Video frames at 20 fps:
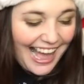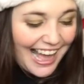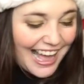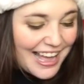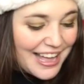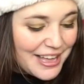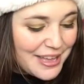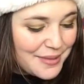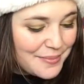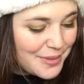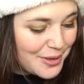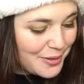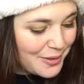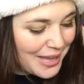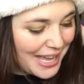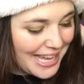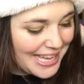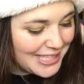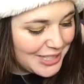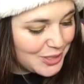
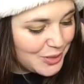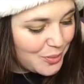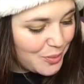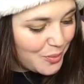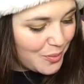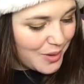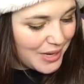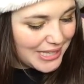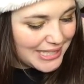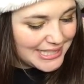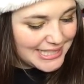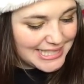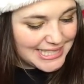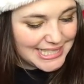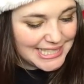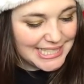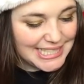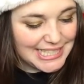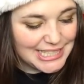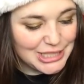okay,
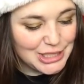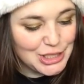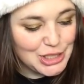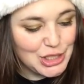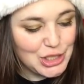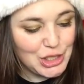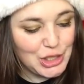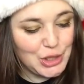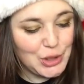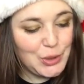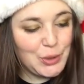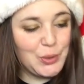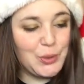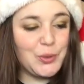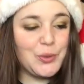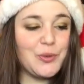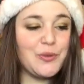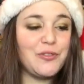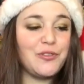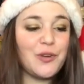
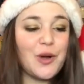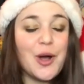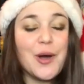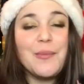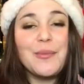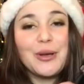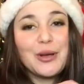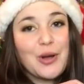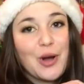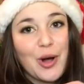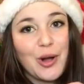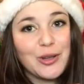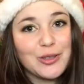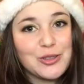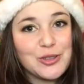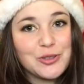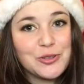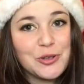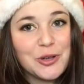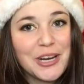22 from
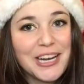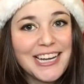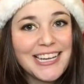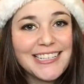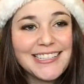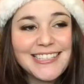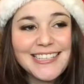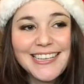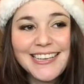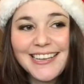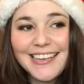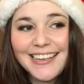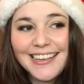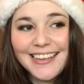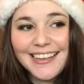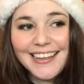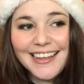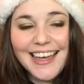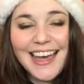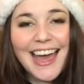Cauldron Crate.
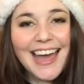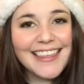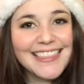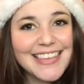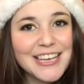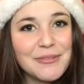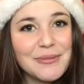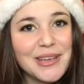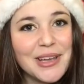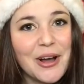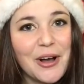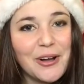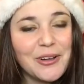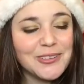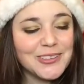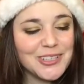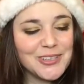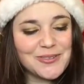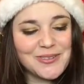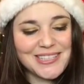I think we all
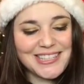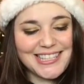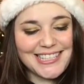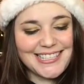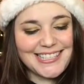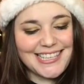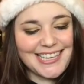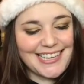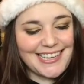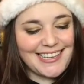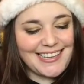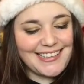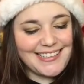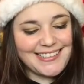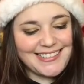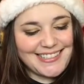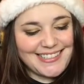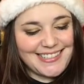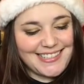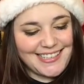know what this
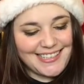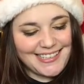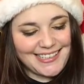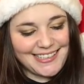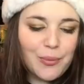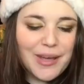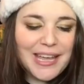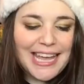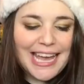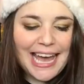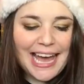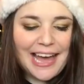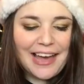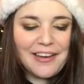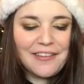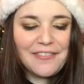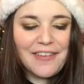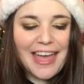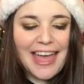is. We have